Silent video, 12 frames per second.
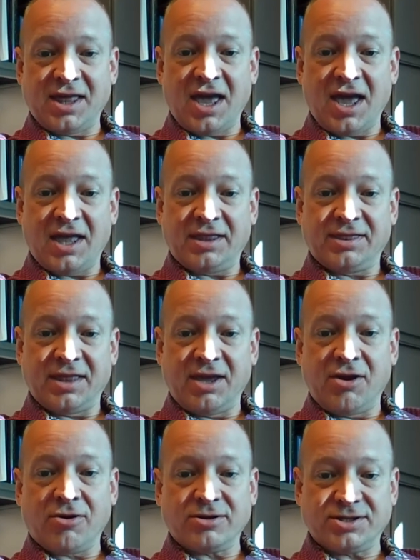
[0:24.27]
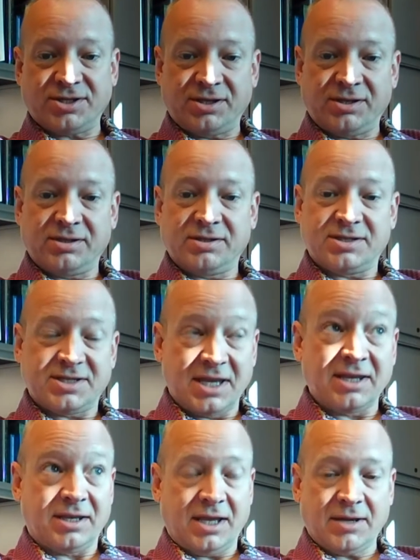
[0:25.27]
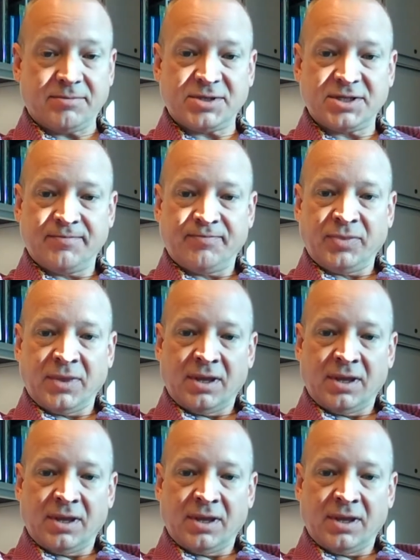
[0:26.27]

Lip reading: that they are synonyms.